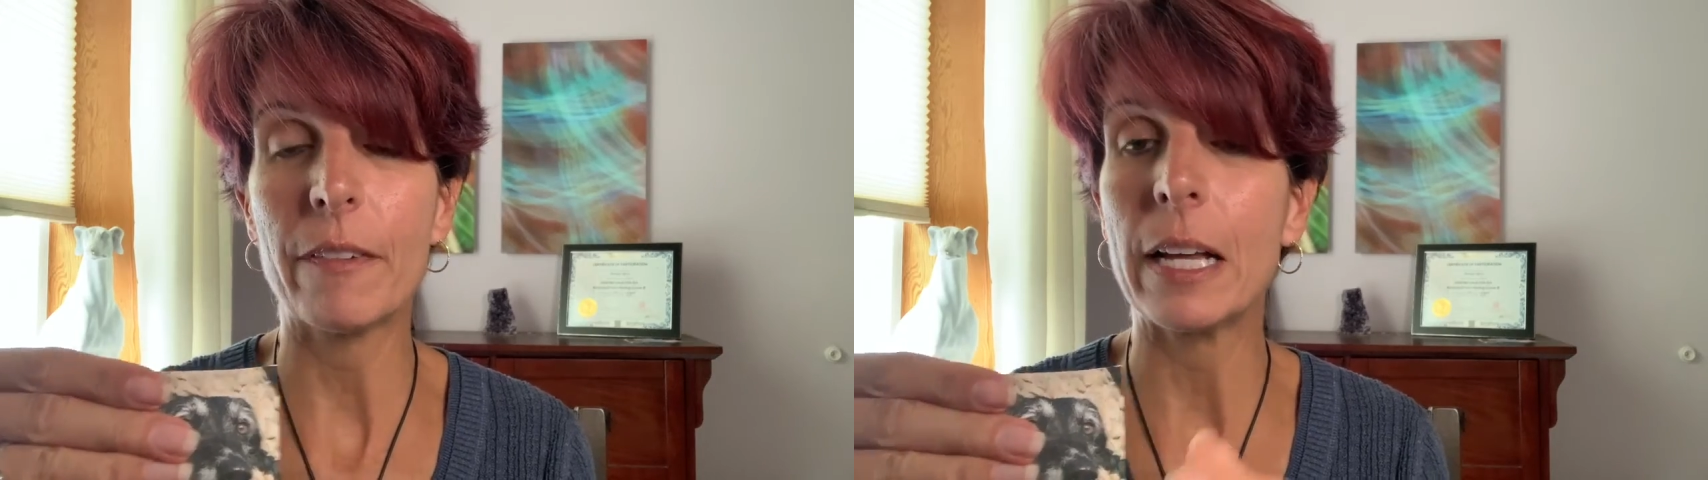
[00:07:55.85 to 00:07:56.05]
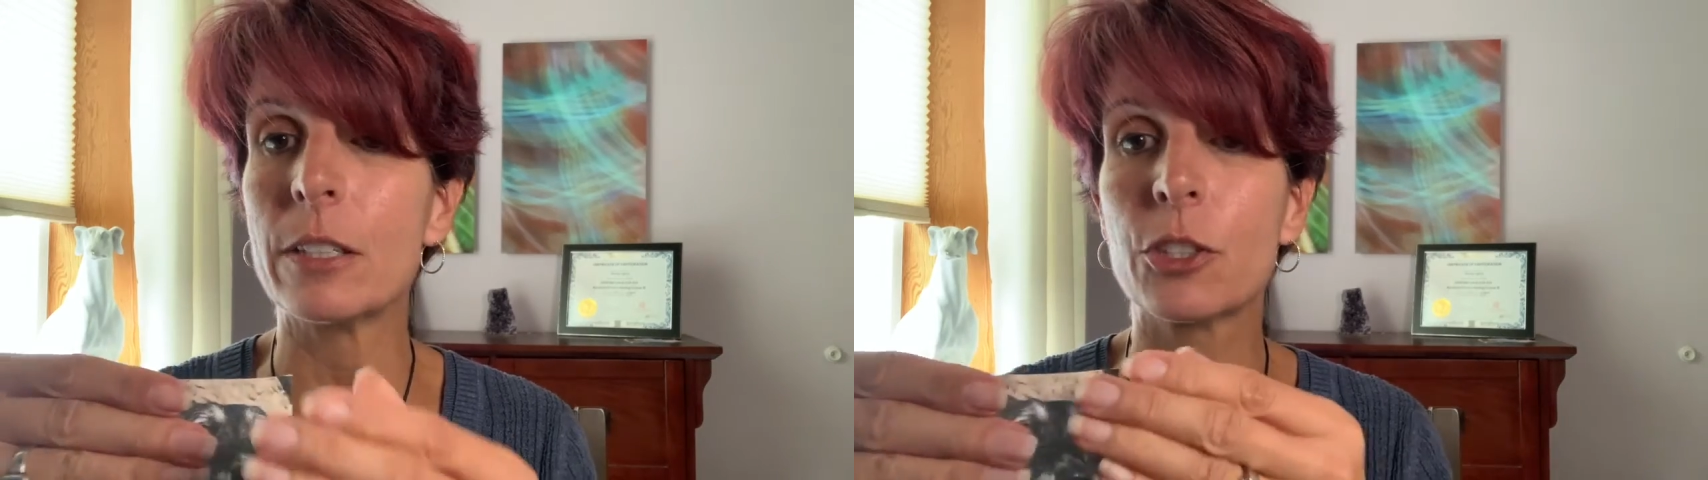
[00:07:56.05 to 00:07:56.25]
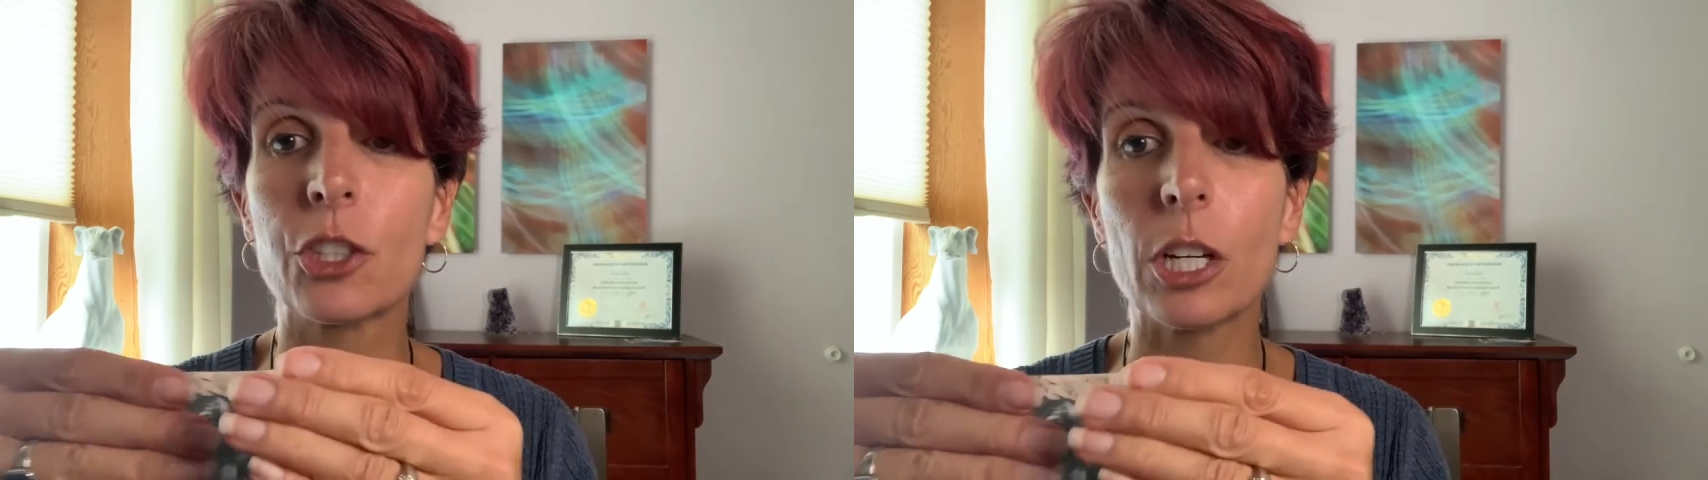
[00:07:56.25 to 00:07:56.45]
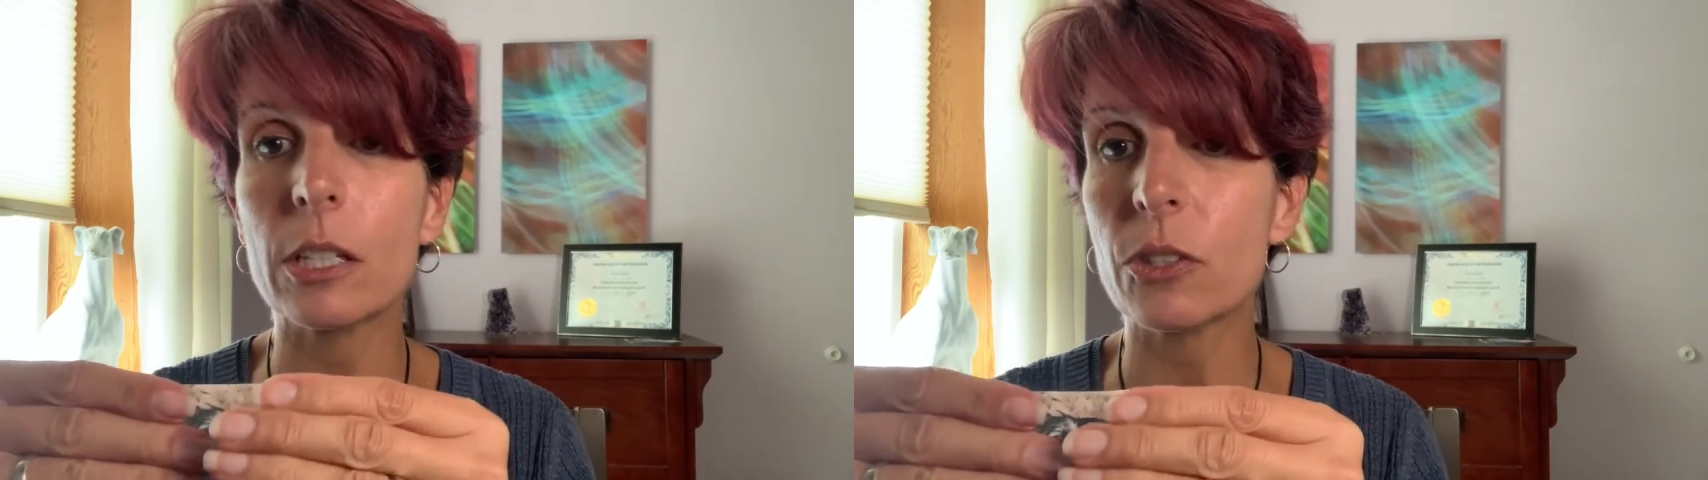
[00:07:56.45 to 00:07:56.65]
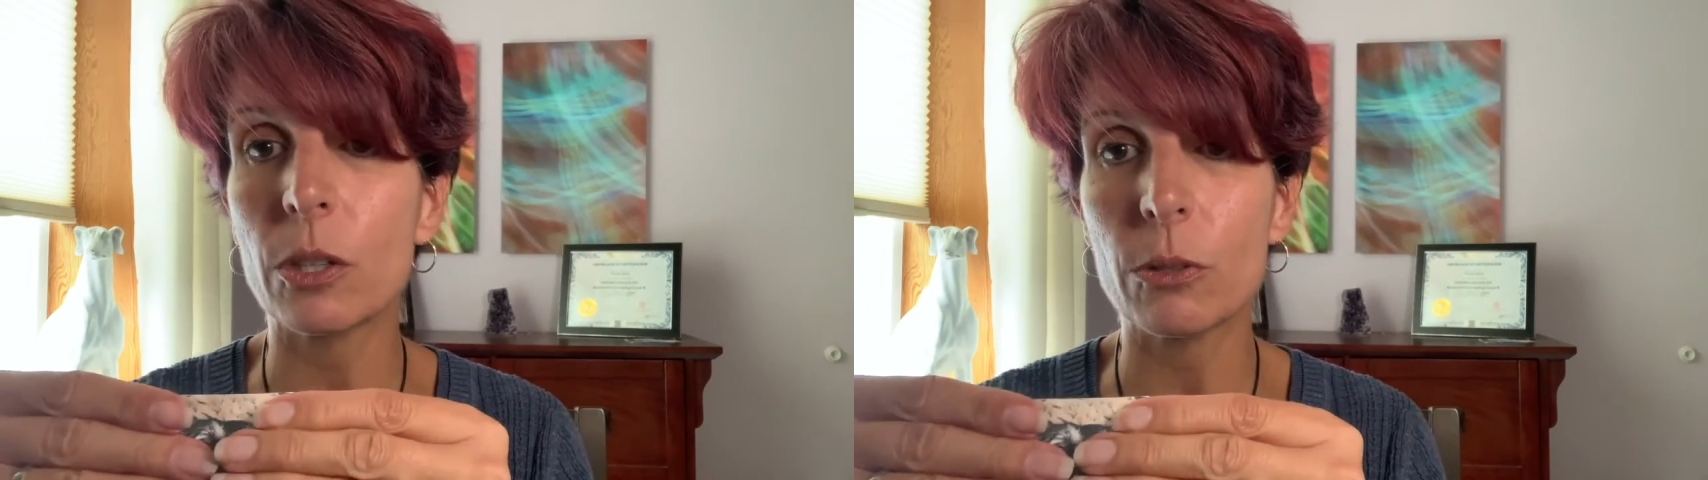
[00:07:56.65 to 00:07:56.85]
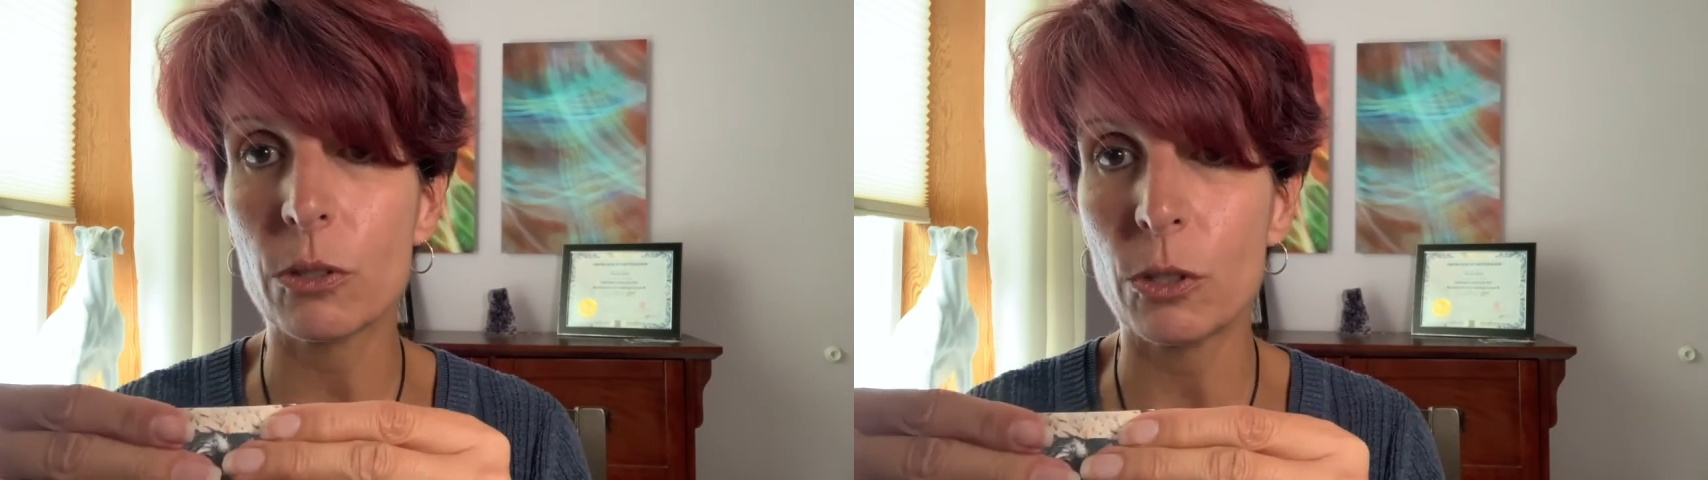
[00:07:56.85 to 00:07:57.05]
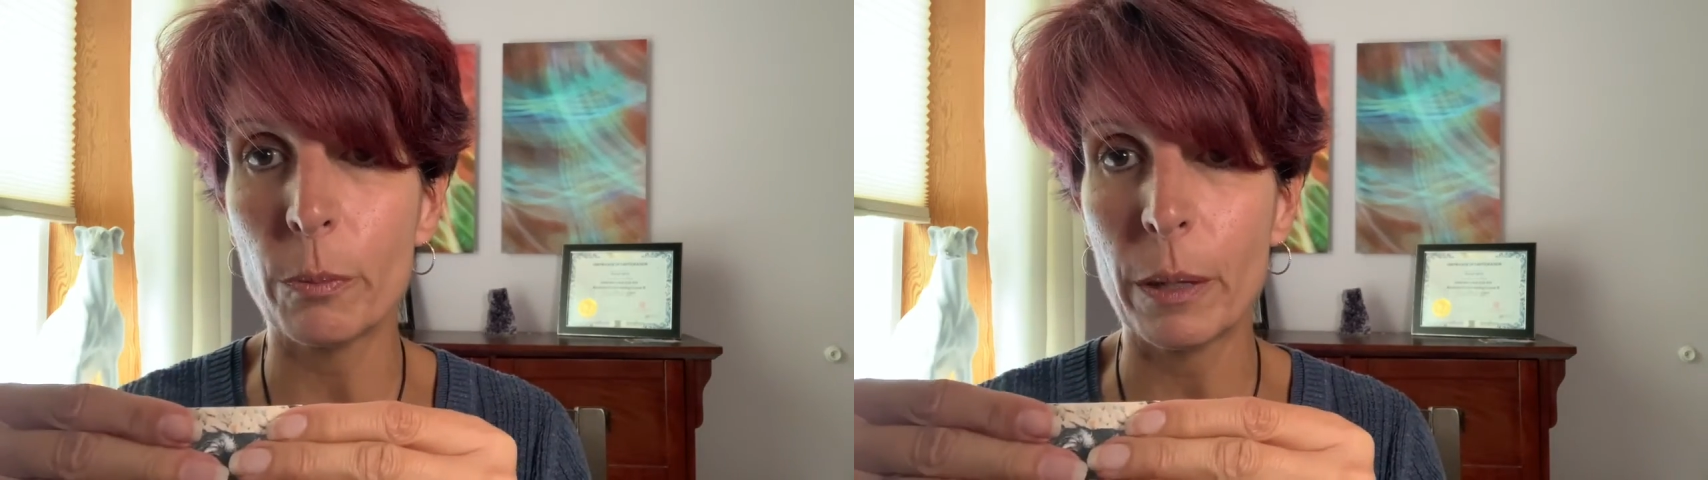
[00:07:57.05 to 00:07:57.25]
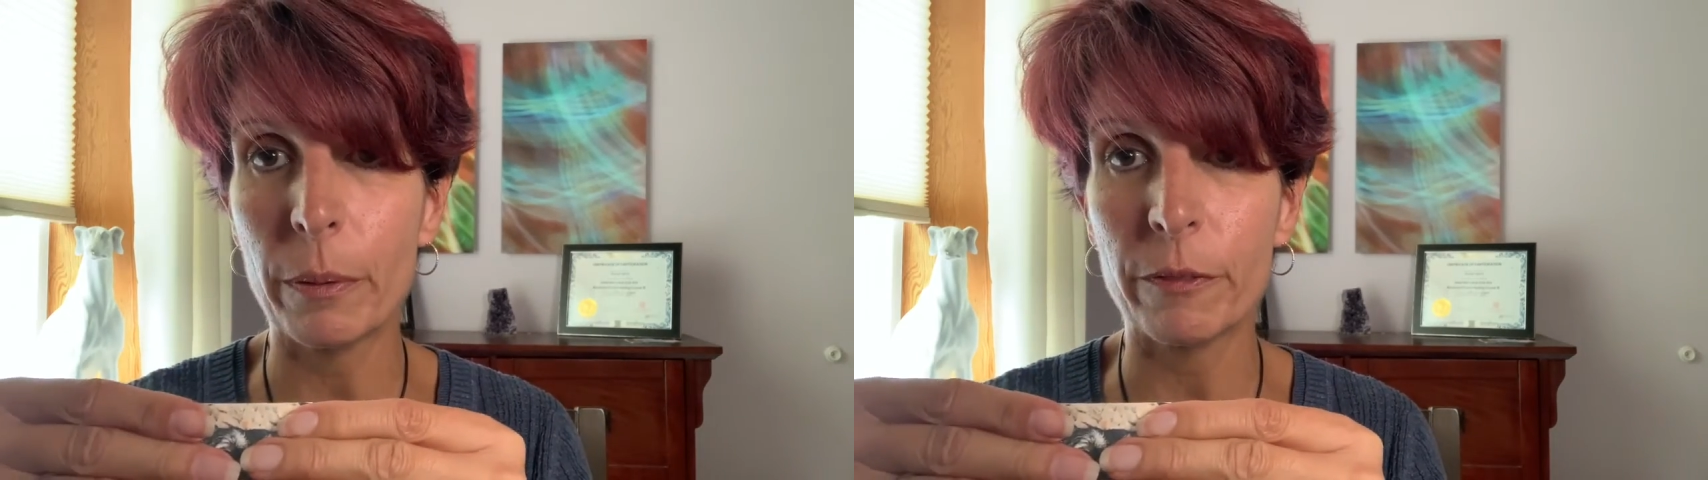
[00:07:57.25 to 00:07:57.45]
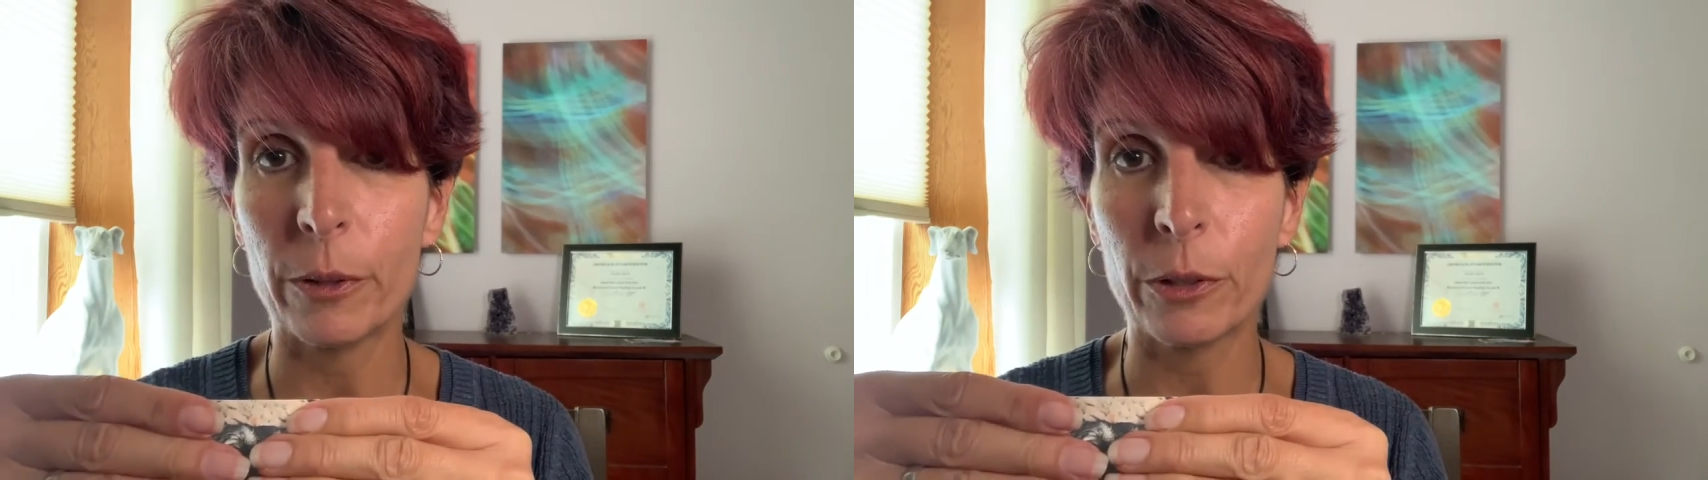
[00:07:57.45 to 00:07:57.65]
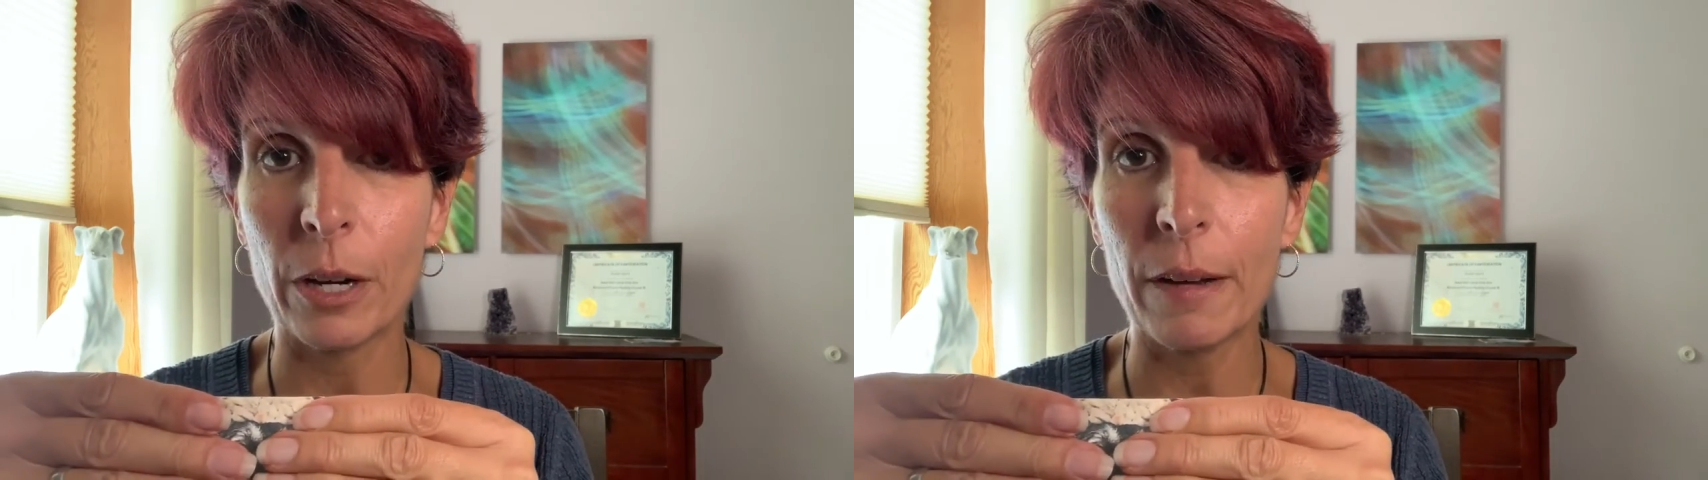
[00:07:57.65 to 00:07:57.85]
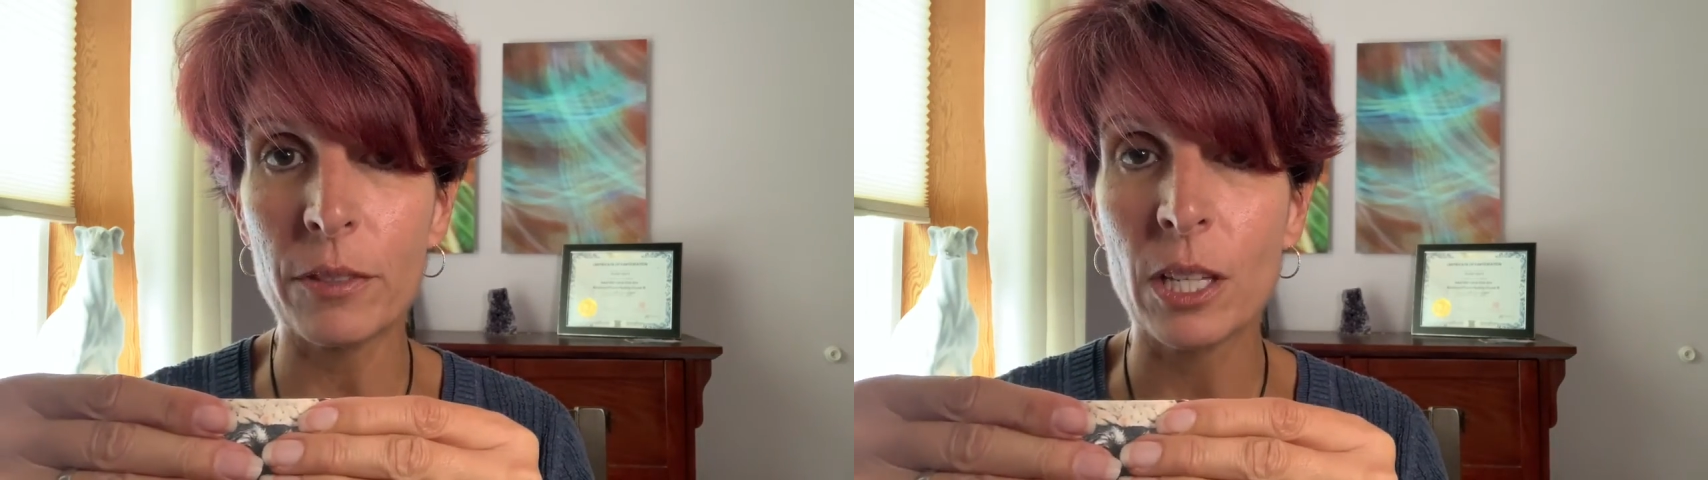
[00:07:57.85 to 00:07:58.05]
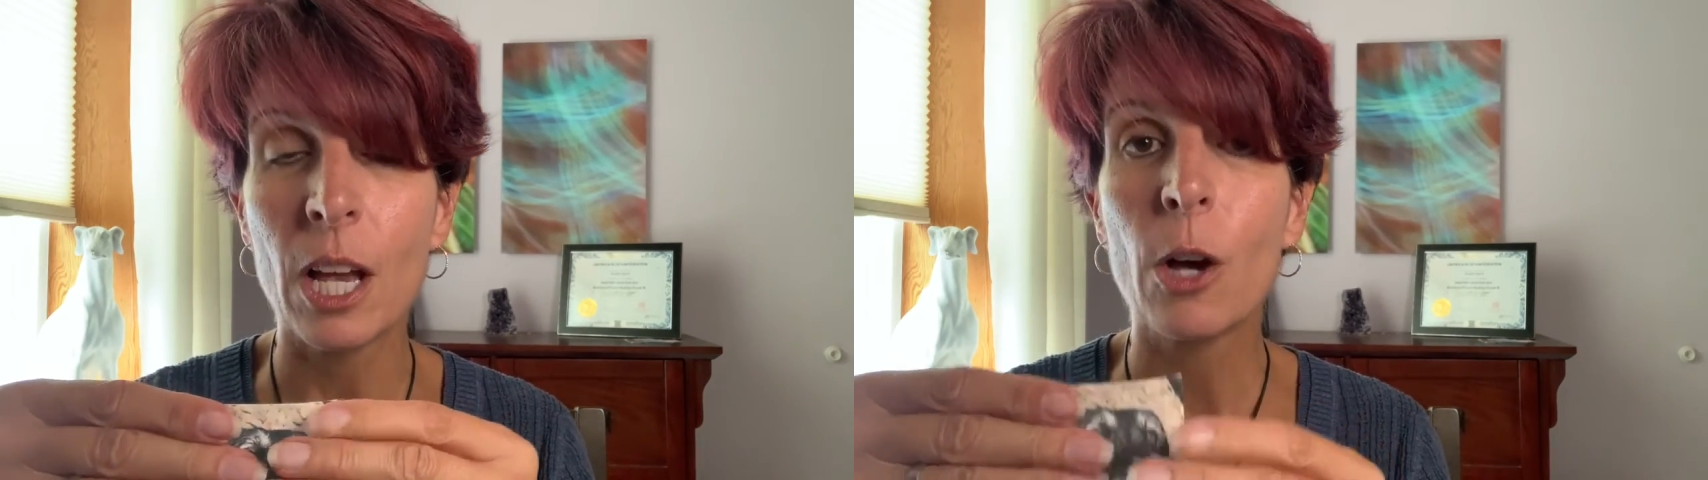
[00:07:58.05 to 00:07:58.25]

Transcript: and just those two paper photographs